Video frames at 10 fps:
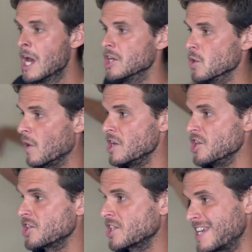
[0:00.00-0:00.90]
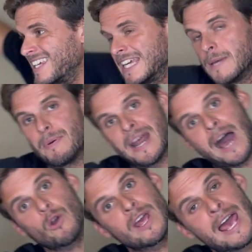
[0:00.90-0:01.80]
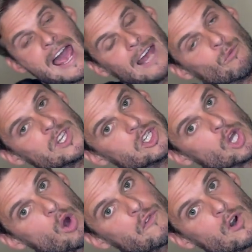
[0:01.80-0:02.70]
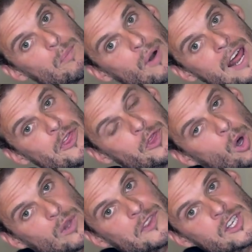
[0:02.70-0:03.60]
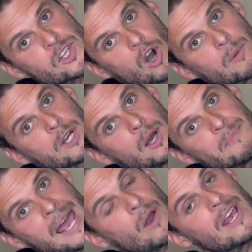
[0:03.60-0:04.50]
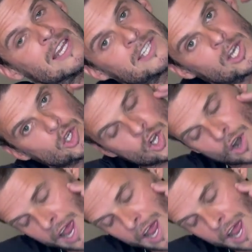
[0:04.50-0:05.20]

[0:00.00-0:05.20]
You want to just keep it out, and when you go for a breath, don't let this arm come down until your